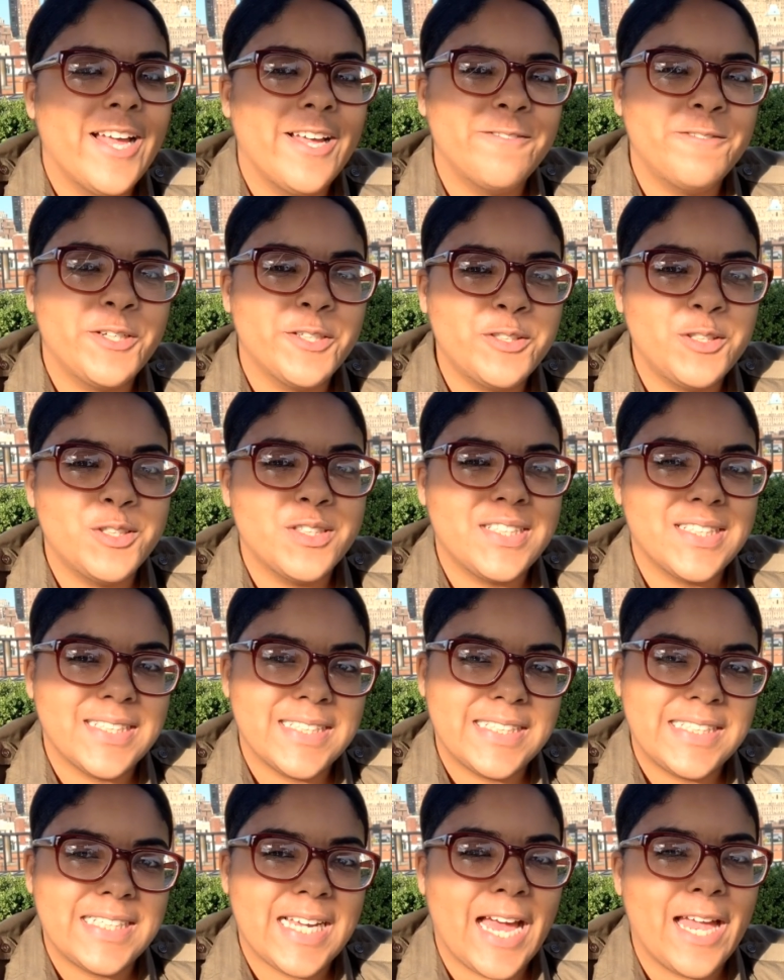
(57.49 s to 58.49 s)
If you're new to
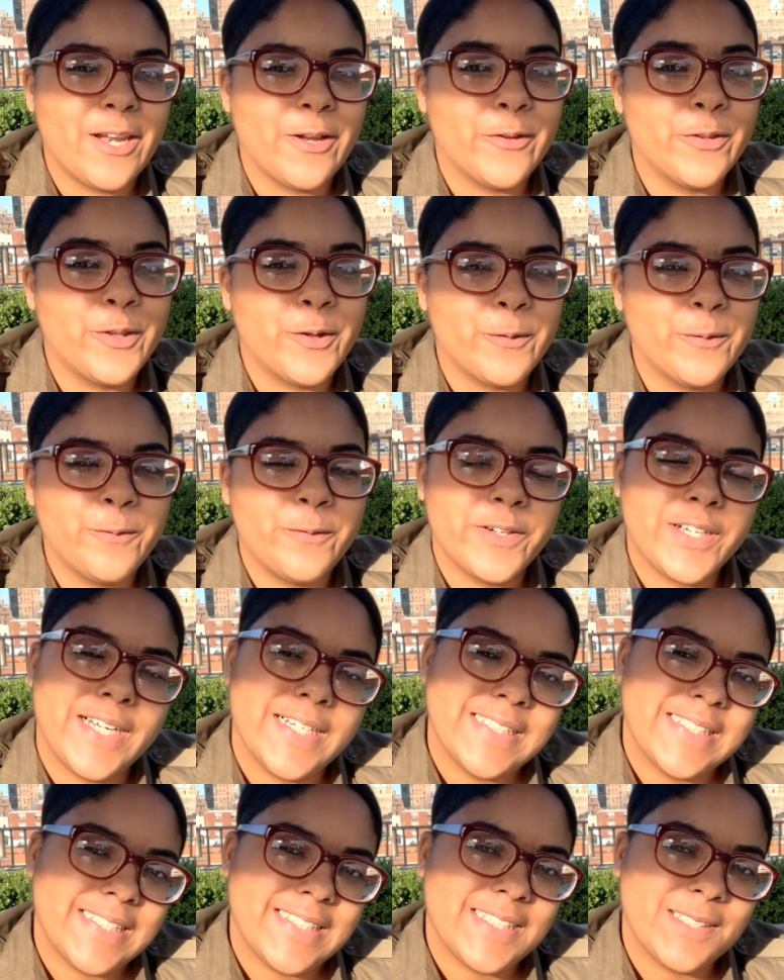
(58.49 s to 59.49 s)
the channel, don't
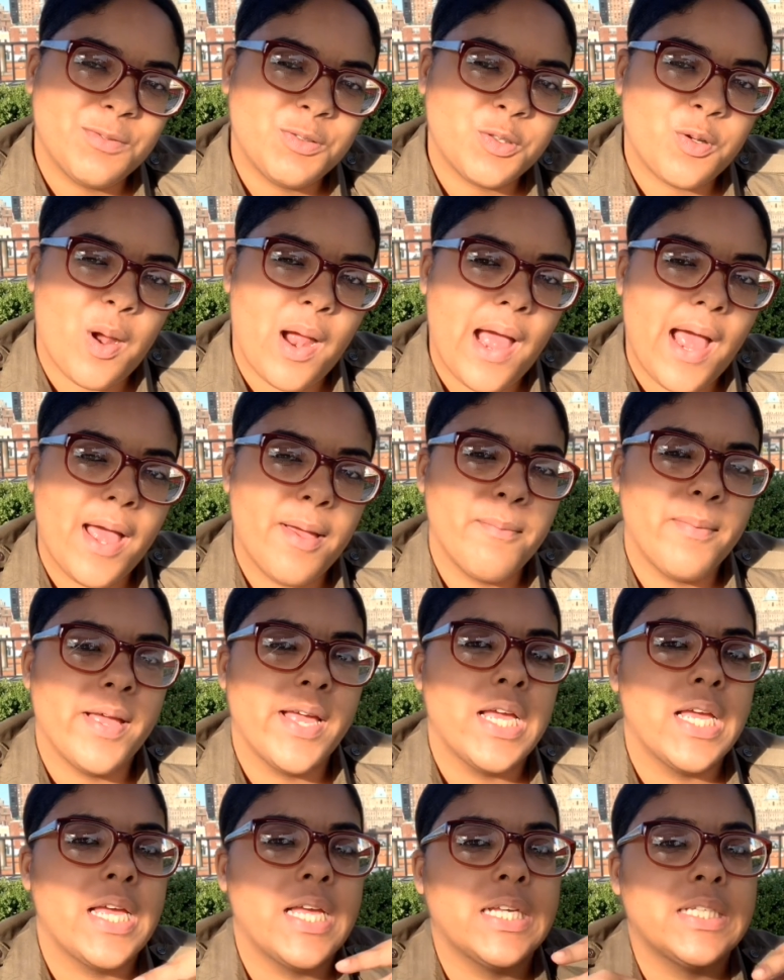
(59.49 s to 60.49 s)
forget to subscribe
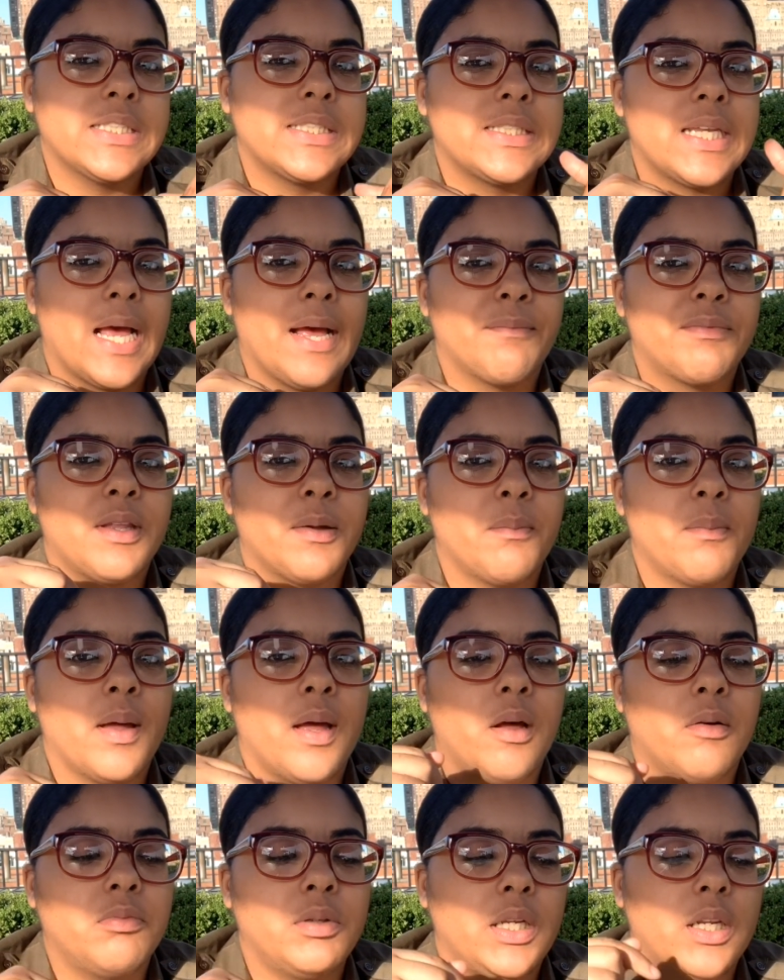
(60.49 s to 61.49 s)
and tap the
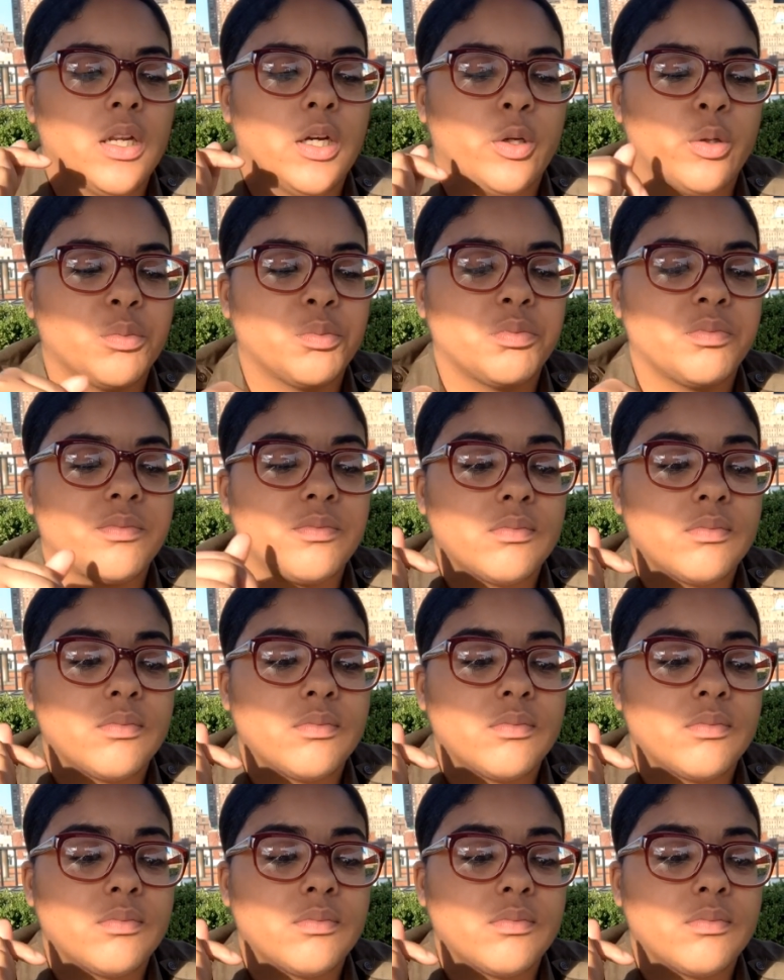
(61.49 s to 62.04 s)
bell below.